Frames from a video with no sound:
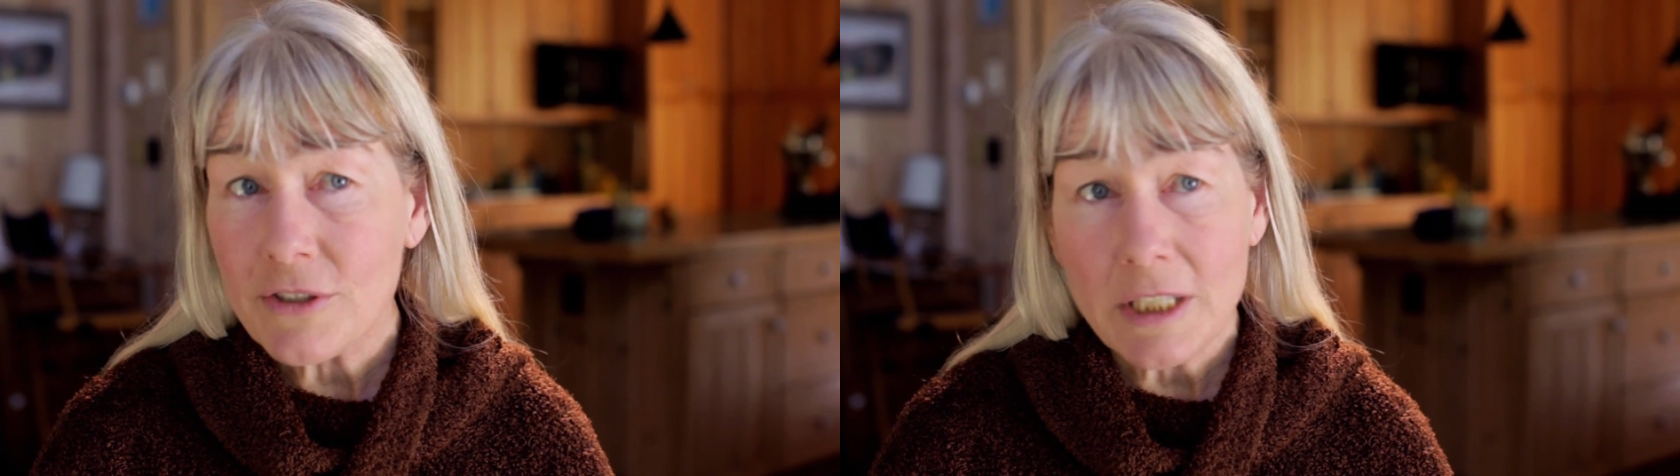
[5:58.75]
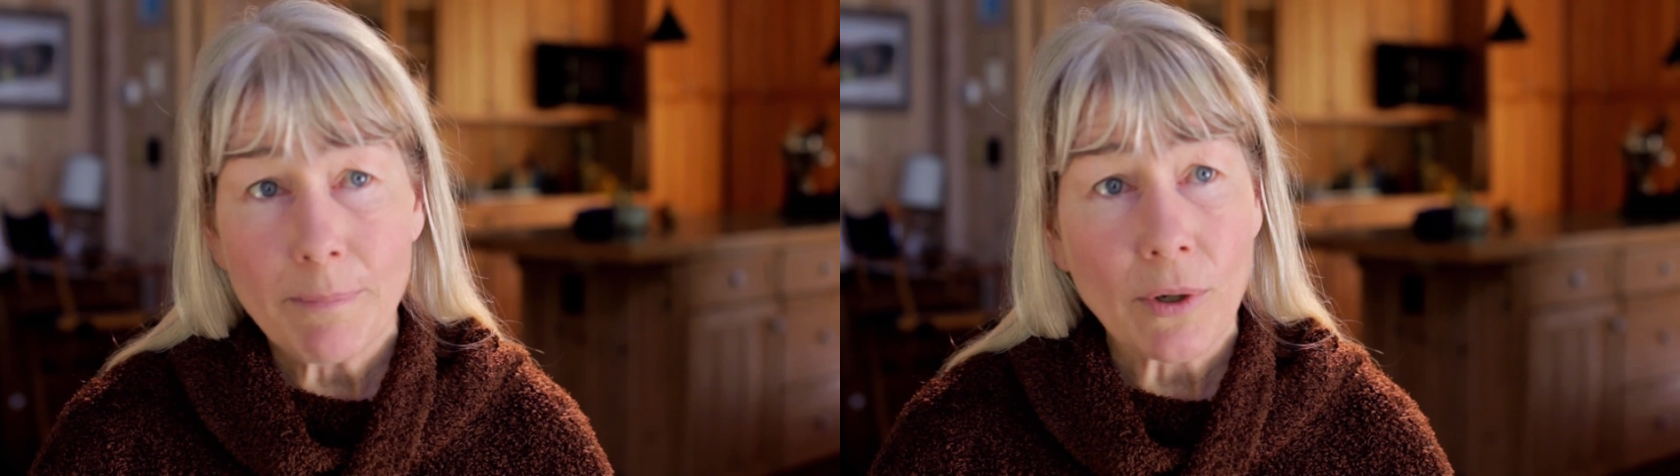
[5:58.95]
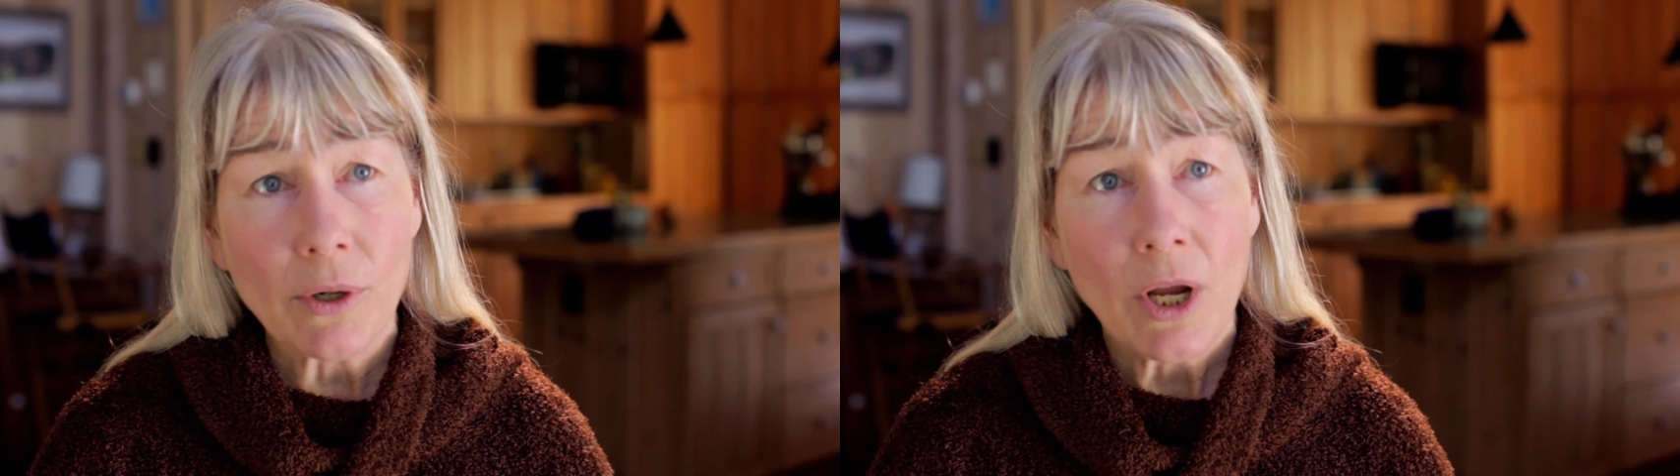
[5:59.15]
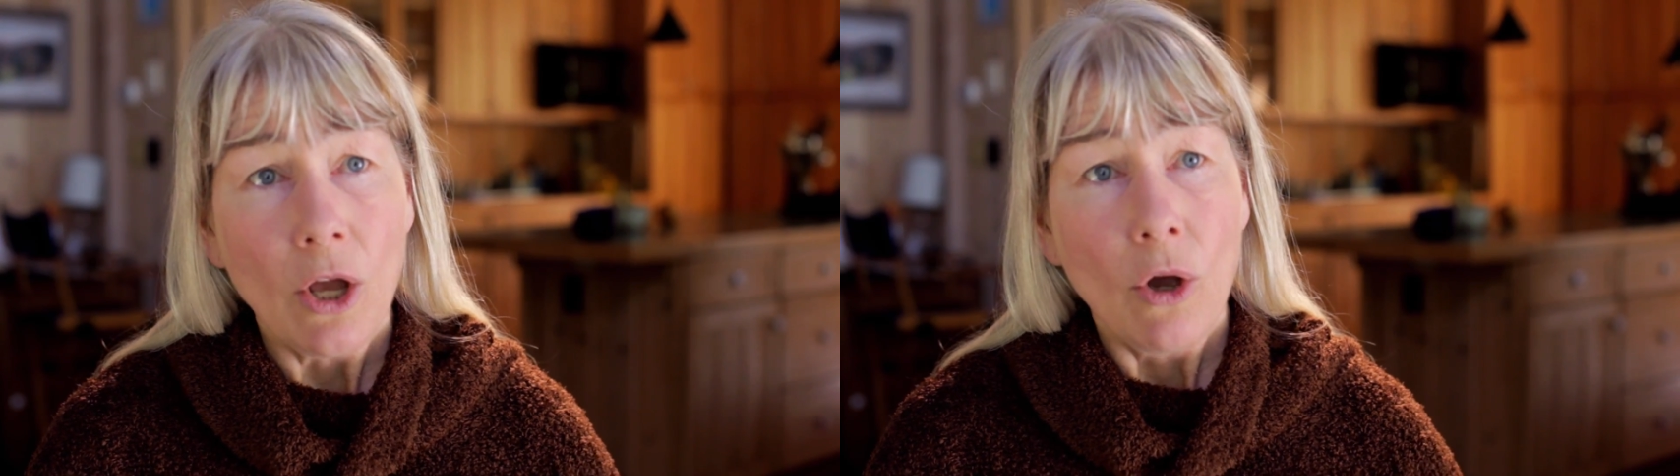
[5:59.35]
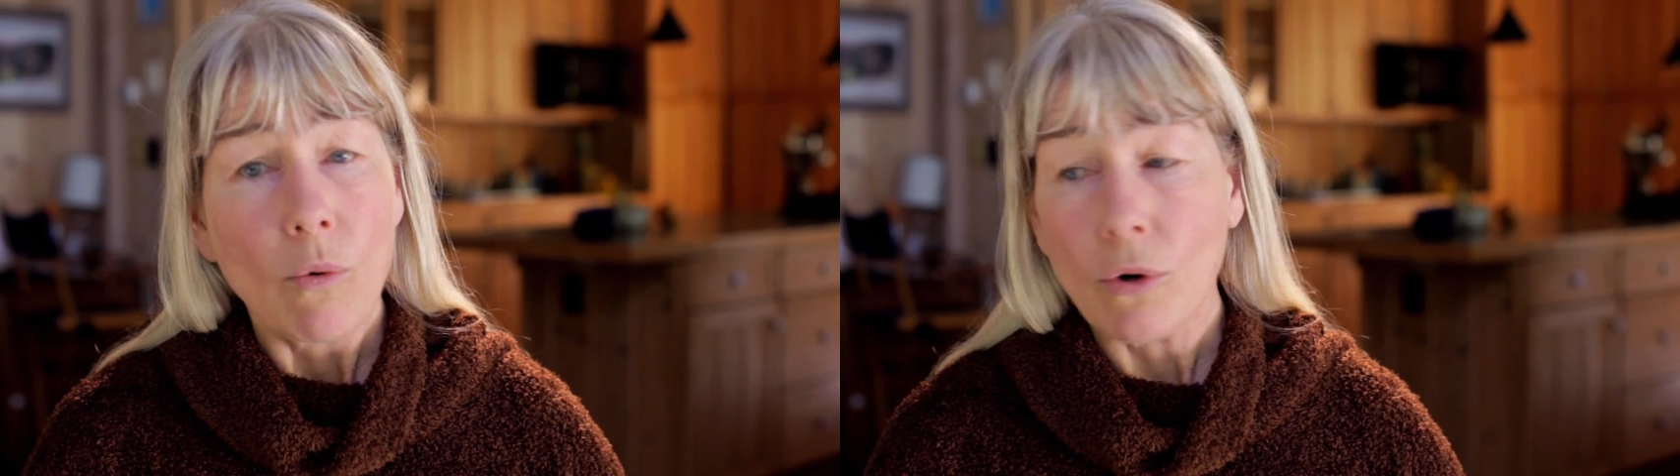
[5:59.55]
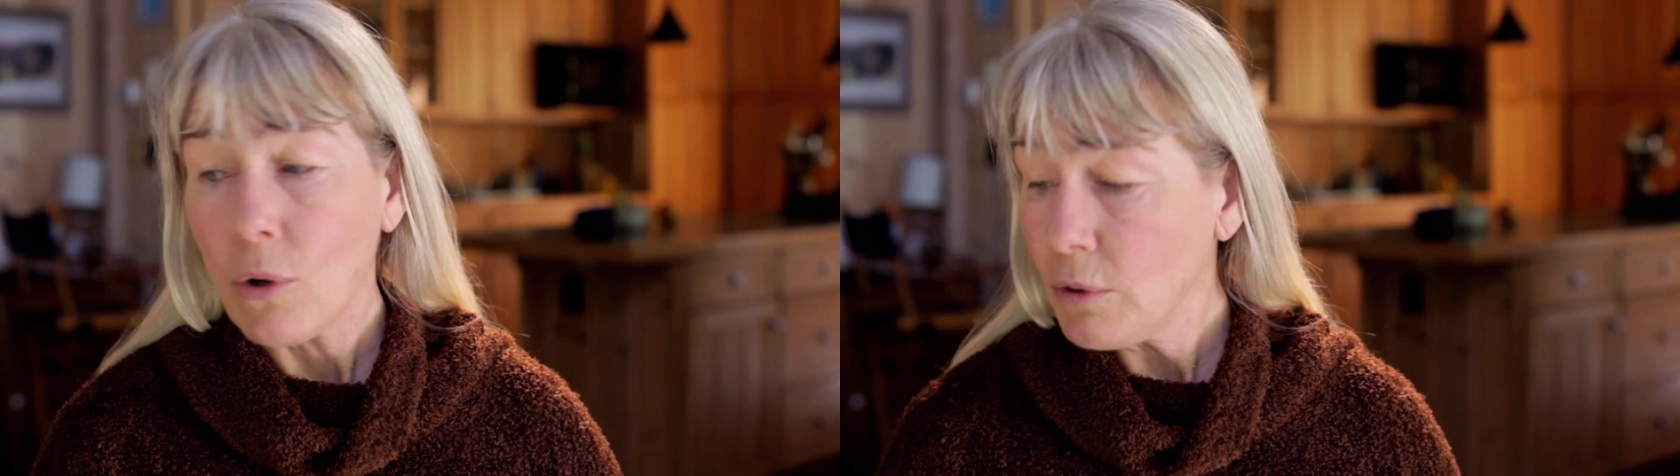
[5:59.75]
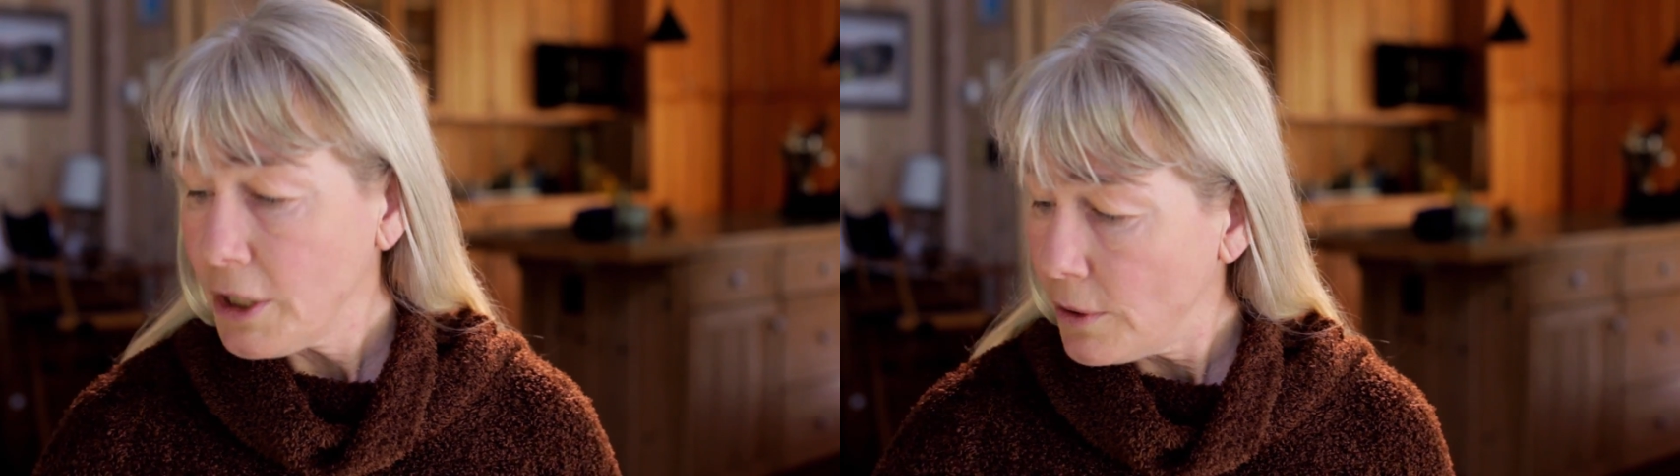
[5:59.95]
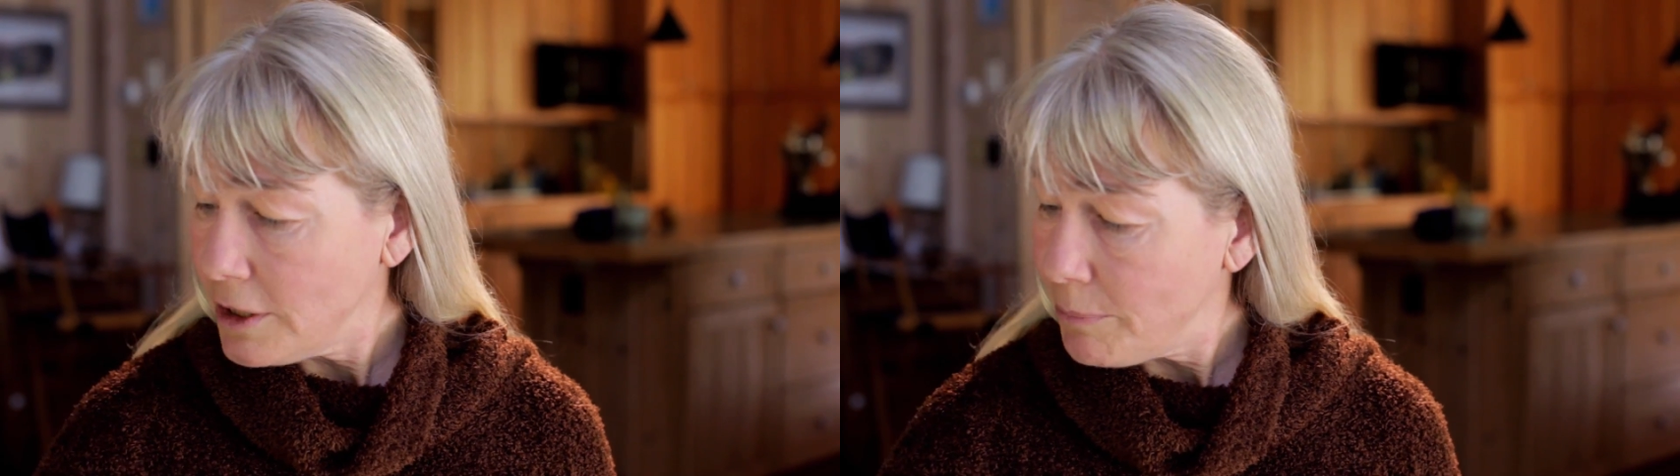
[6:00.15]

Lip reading: deeper. We're only going